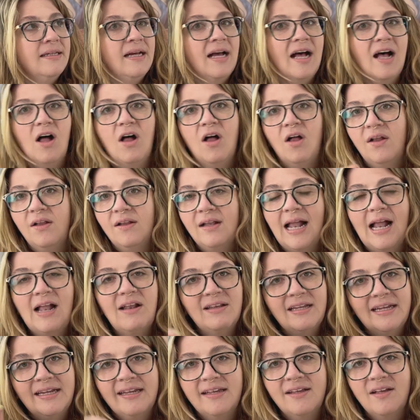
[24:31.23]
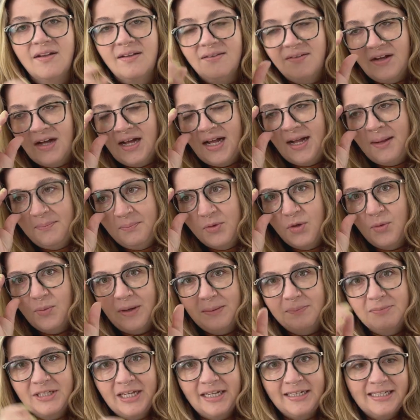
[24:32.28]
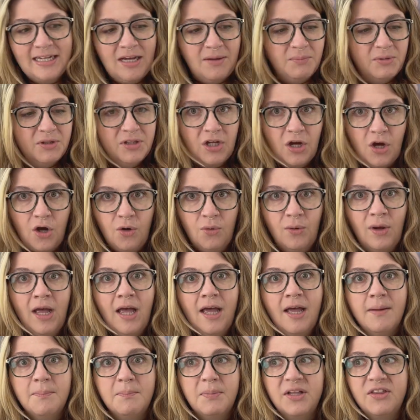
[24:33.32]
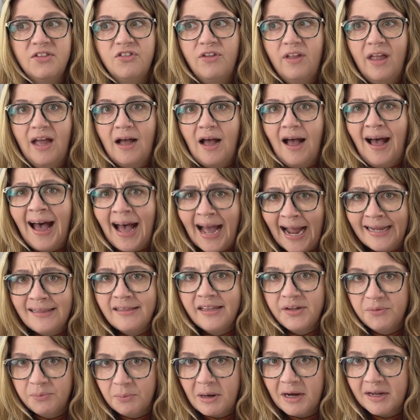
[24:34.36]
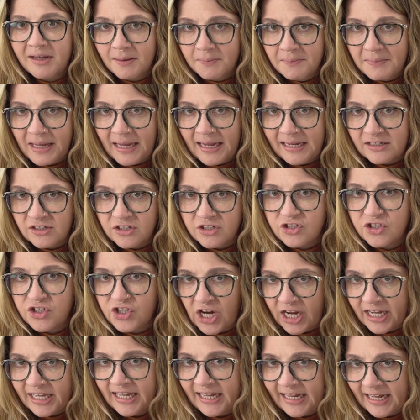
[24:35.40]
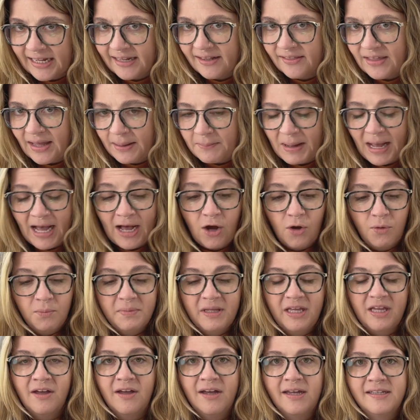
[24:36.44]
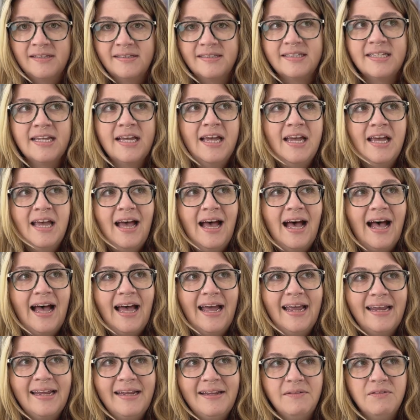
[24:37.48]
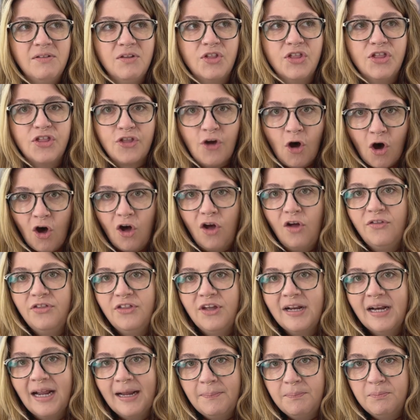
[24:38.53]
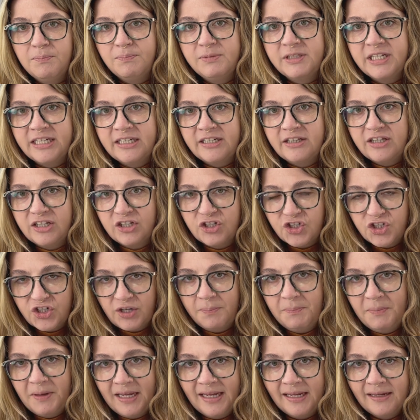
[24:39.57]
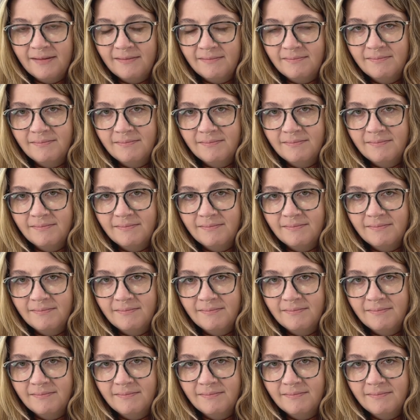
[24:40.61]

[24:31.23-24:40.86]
I'll link the website down below, but highly recommend checking them out because I thought that I did the shipping,